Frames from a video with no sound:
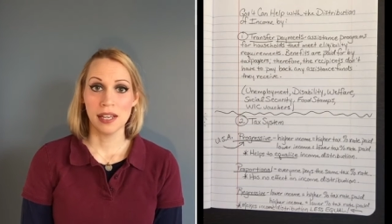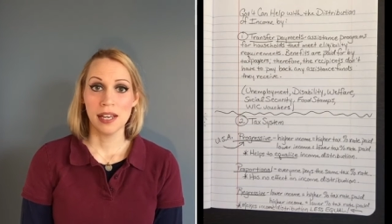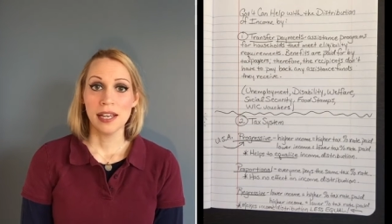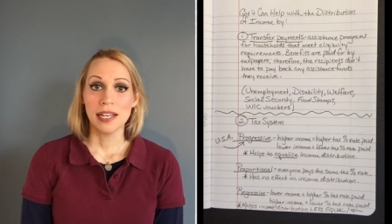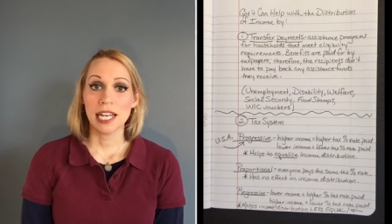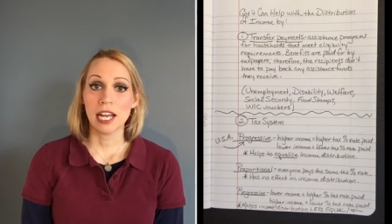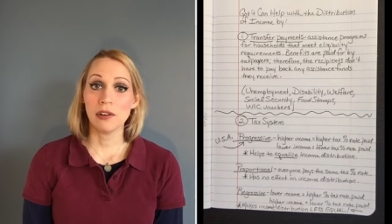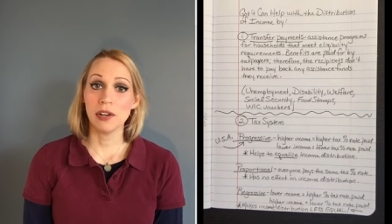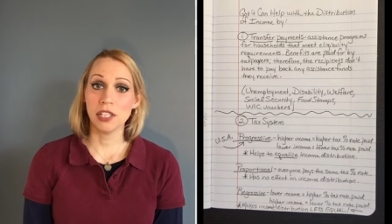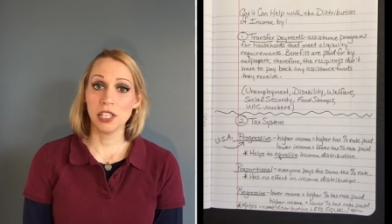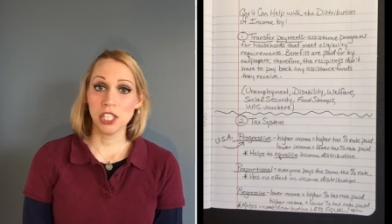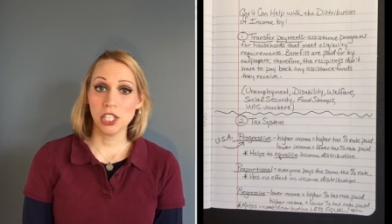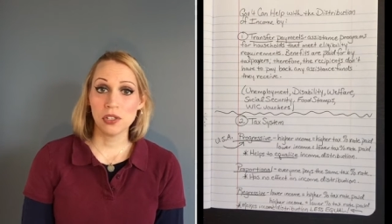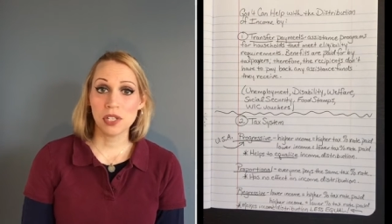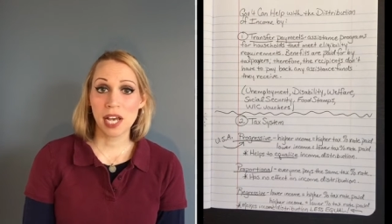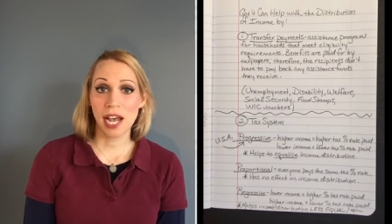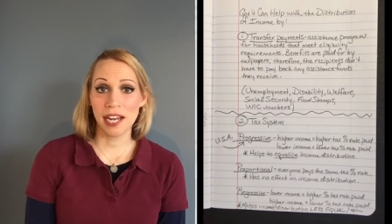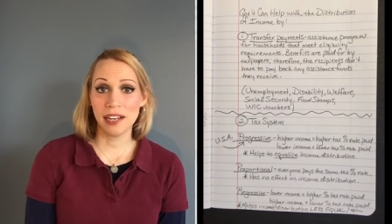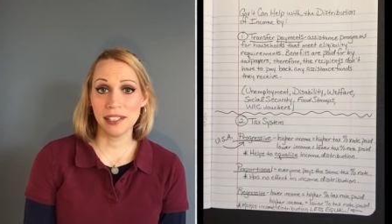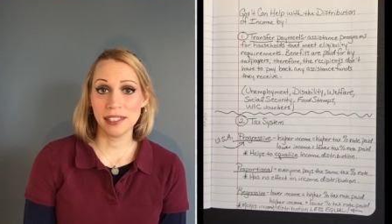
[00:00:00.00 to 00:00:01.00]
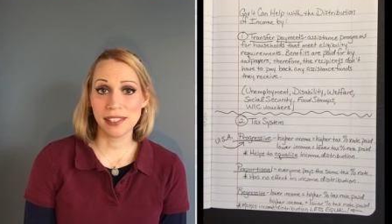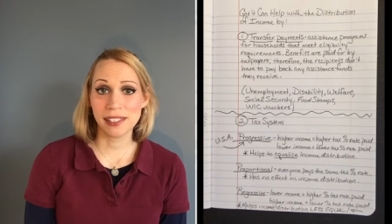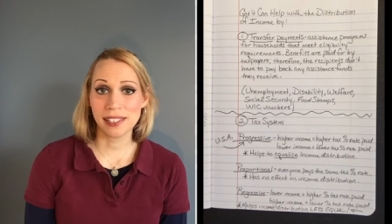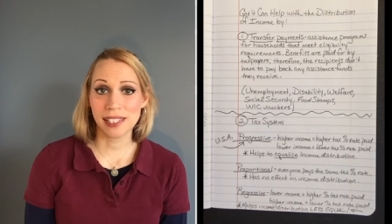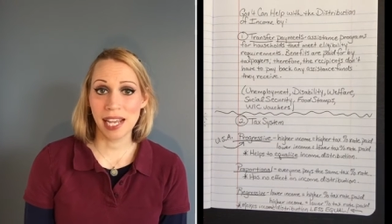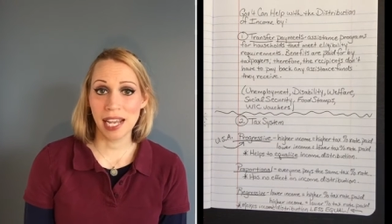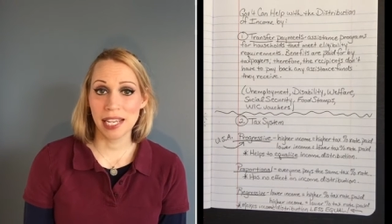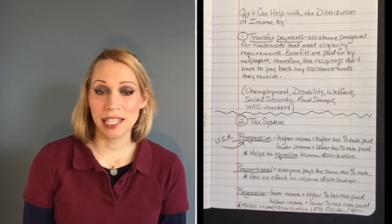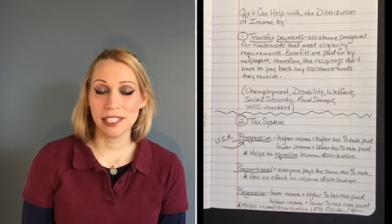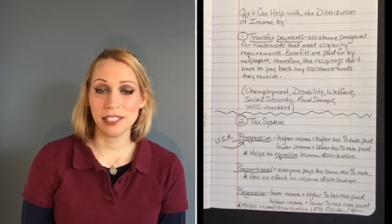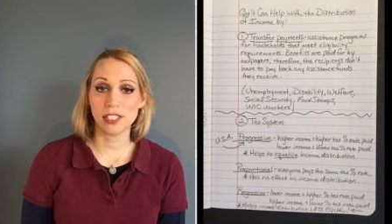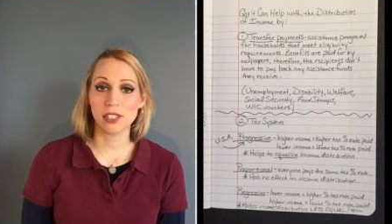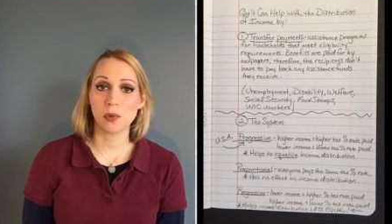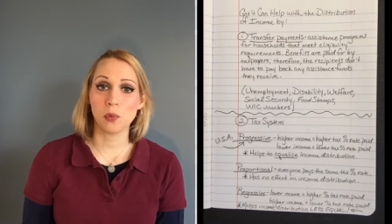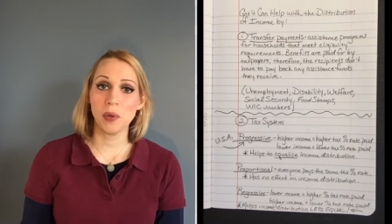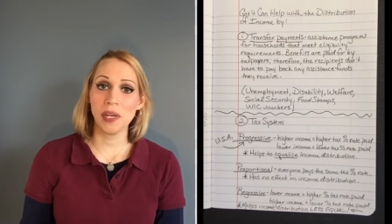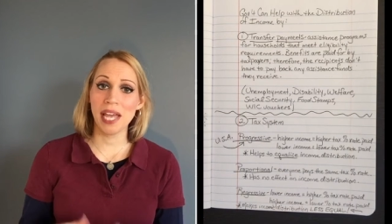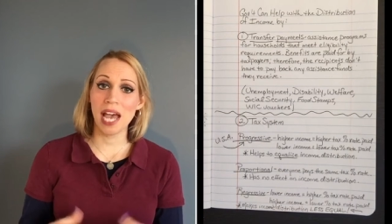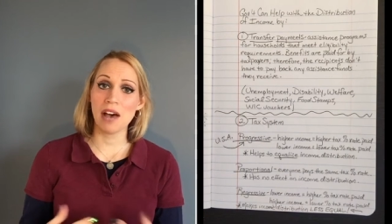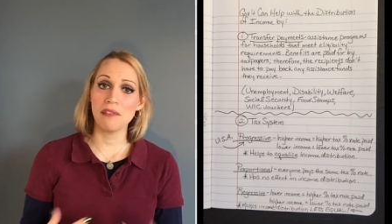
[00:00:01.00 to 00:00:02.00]
Now in the United States,
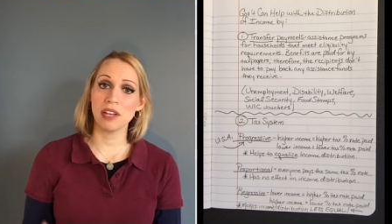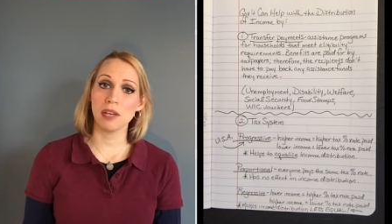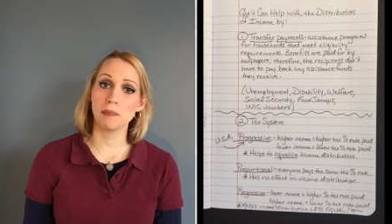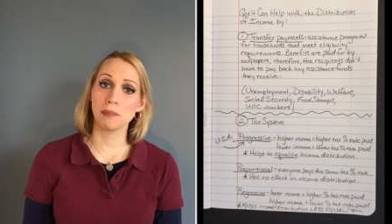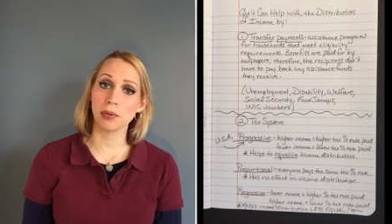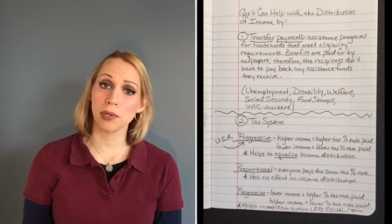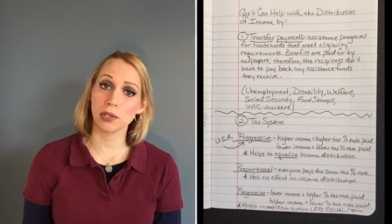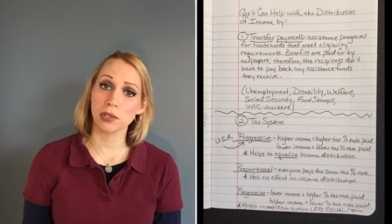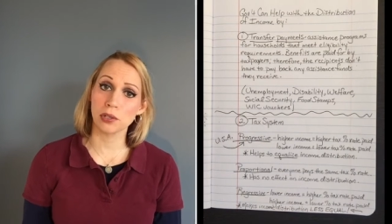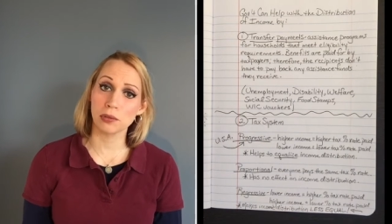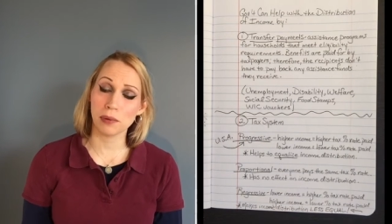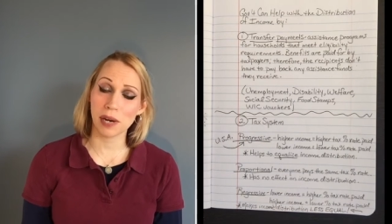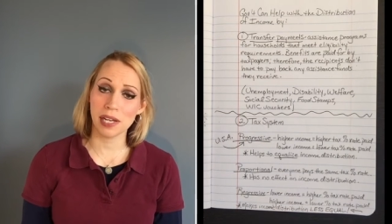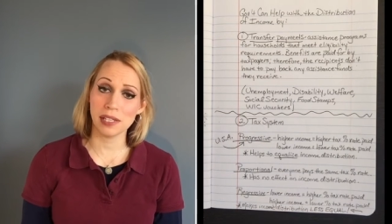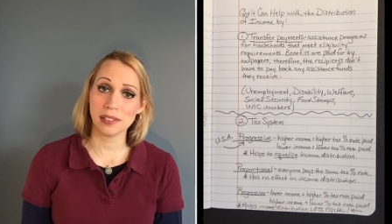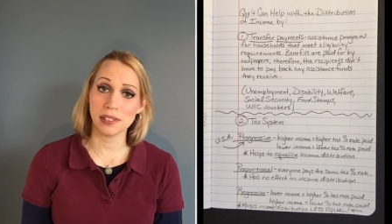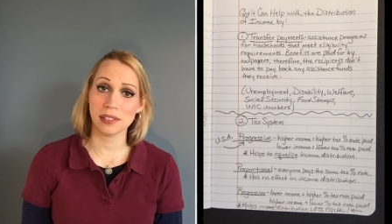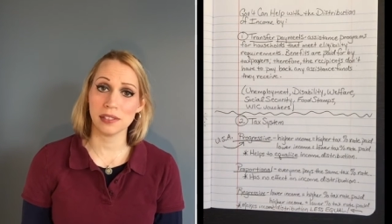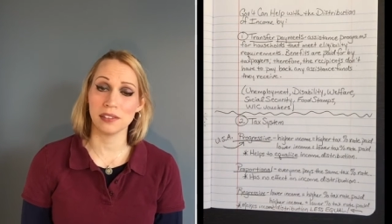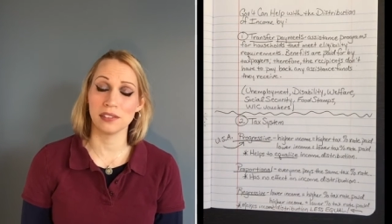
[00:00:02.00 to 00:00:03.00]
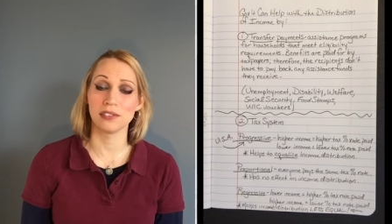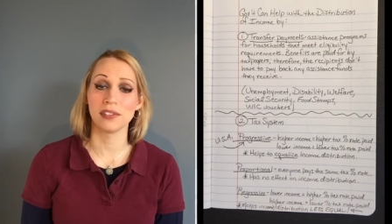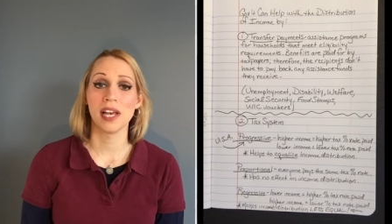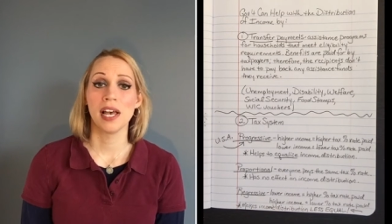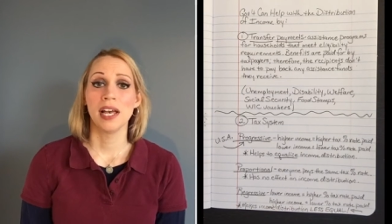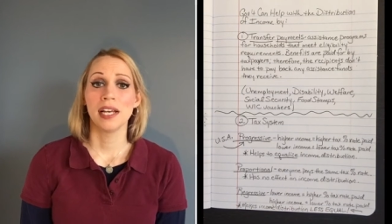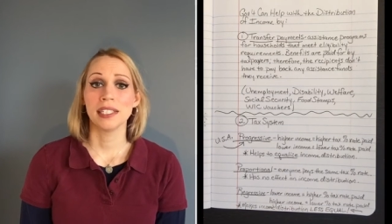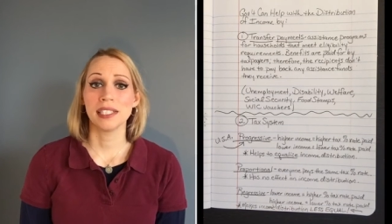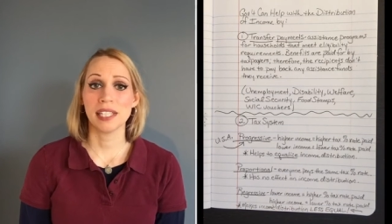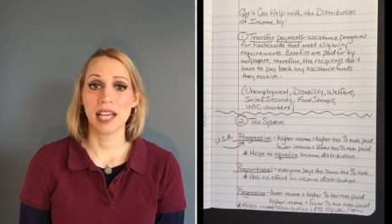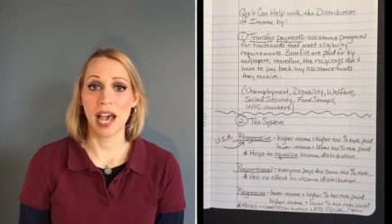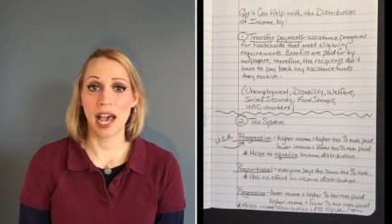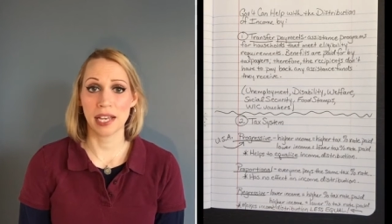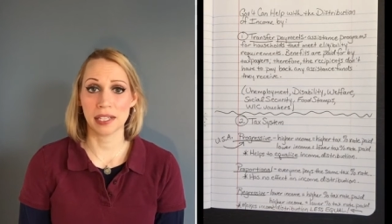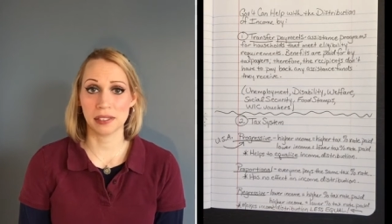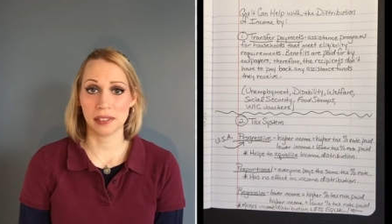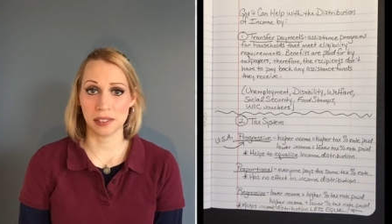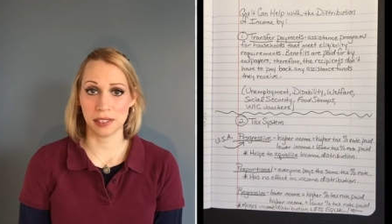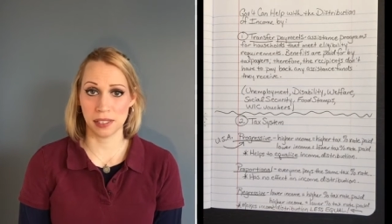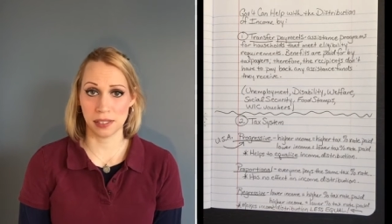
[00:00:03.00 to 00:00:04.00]
we have a progressive
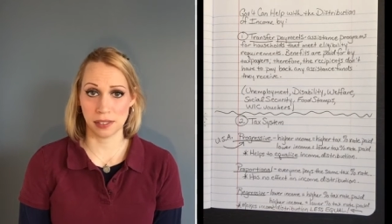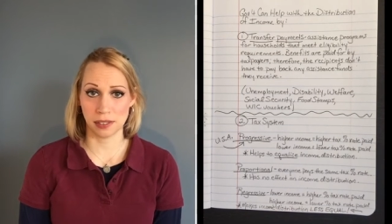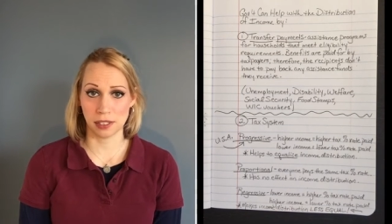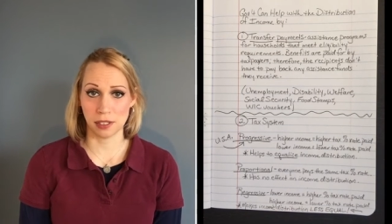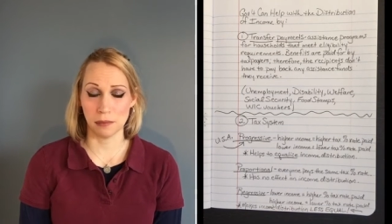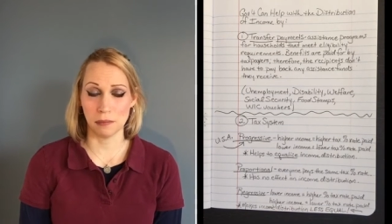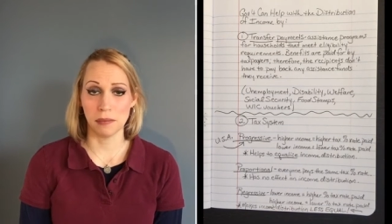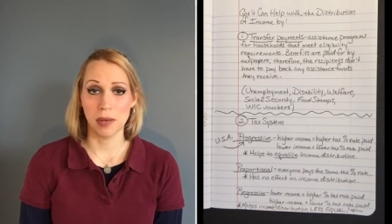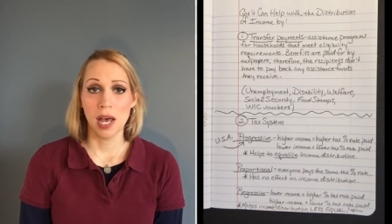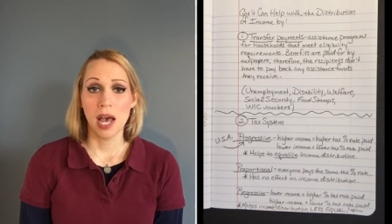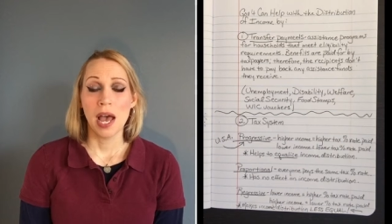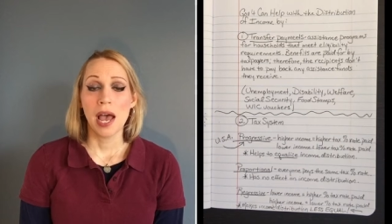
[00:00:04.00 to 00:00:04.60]
tax system.